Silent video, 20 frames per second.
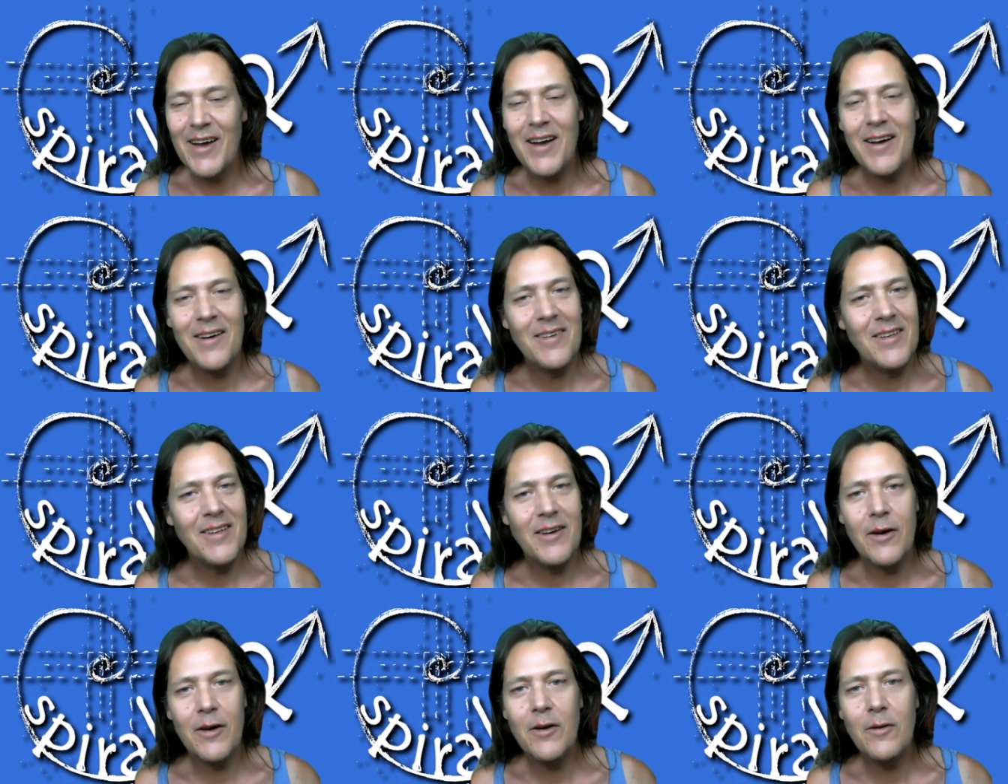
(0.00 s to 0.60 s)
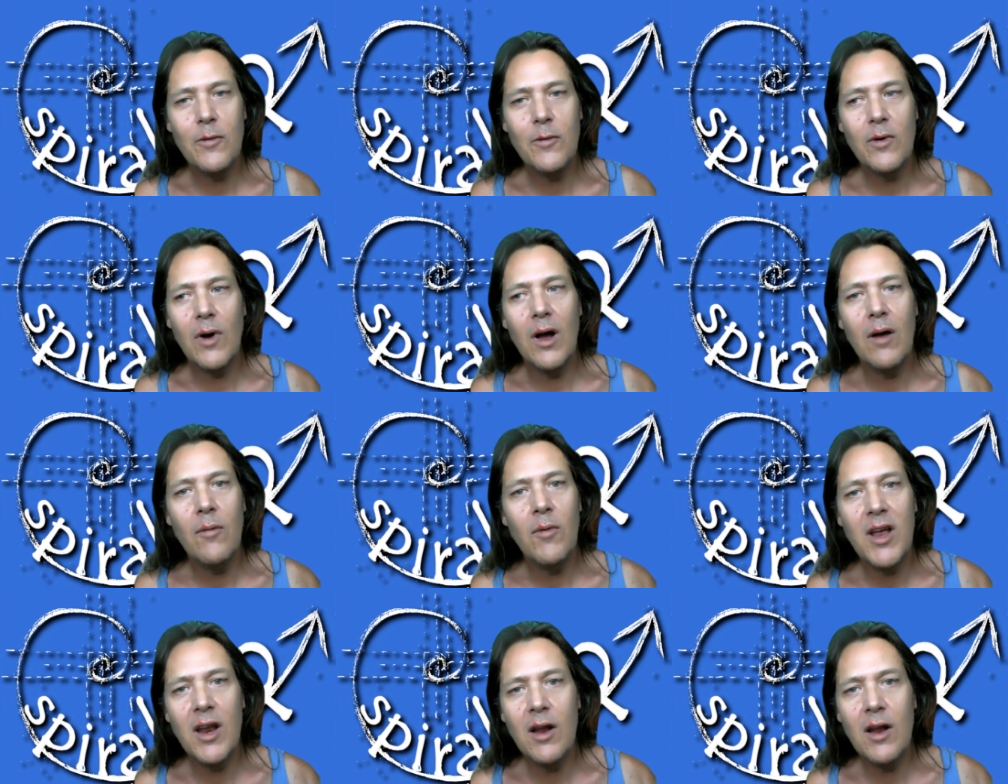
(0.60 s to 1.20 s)
Uh, you know,
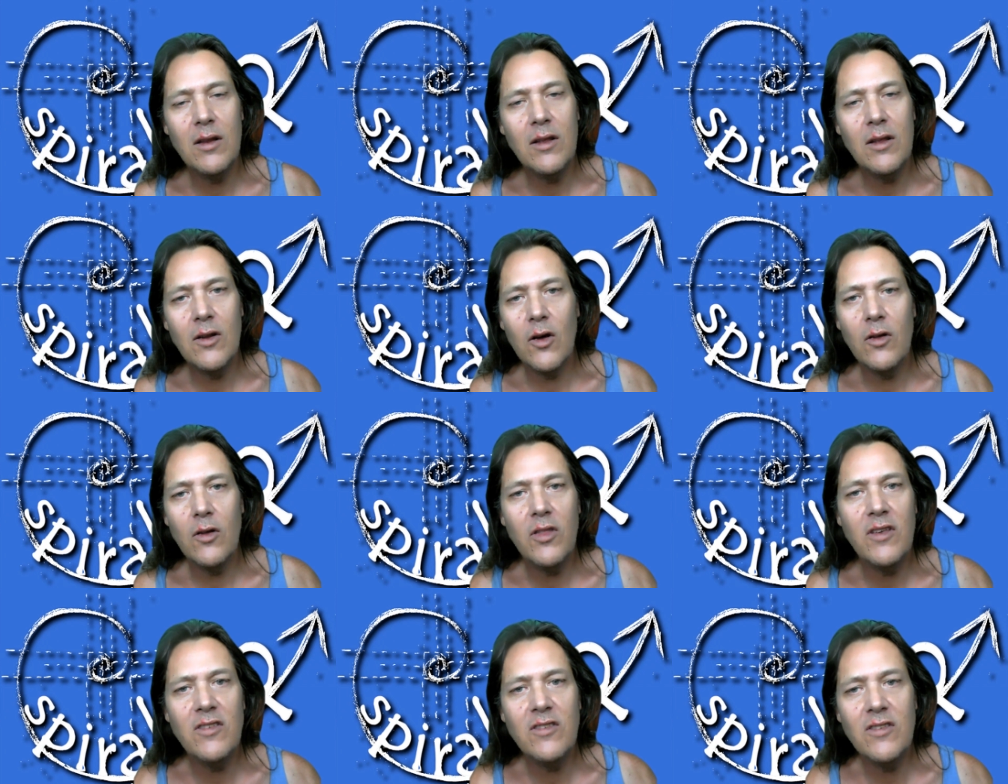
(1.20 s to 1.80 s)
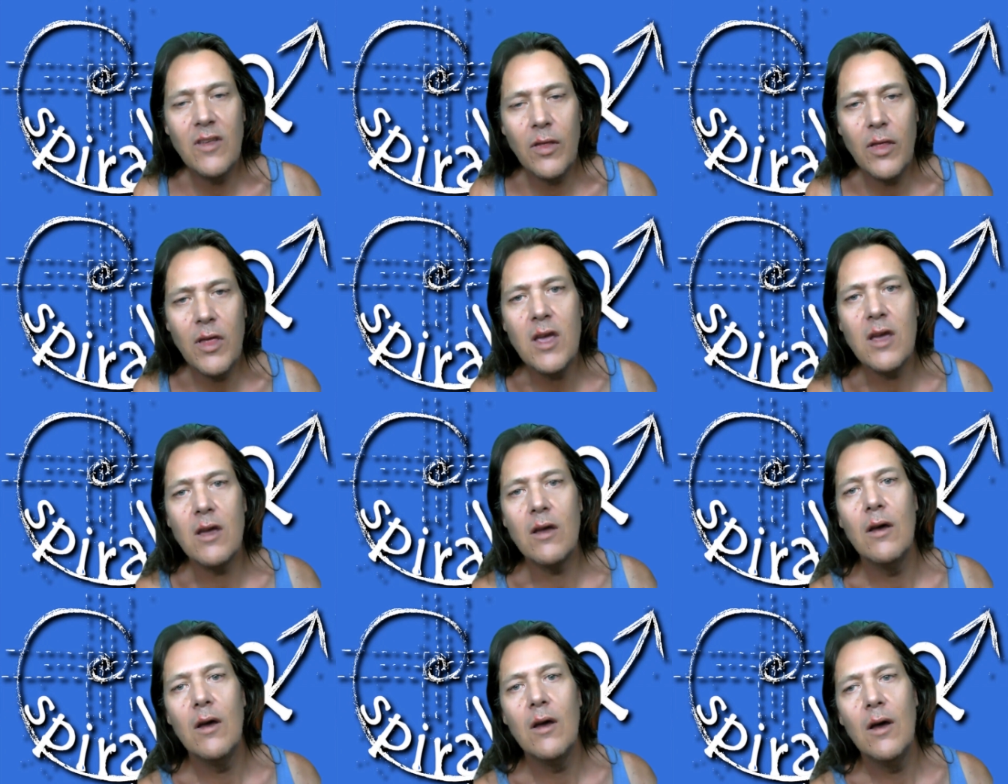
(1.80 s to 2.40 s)
I mean, you know, this is a
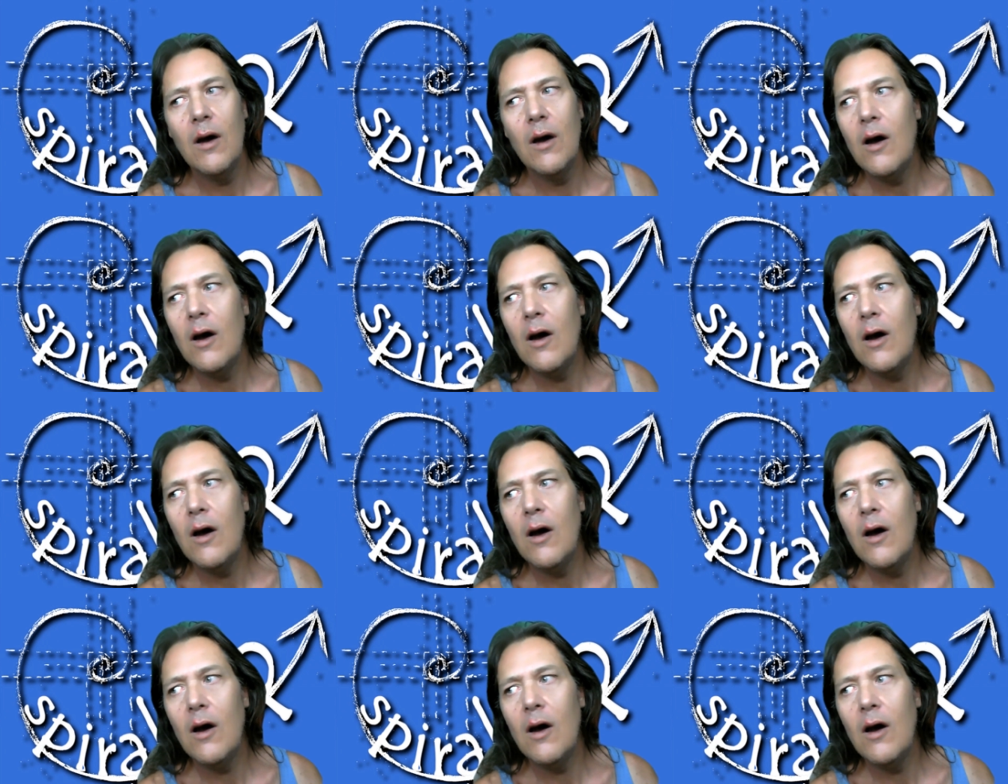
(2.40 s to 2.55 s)
thing.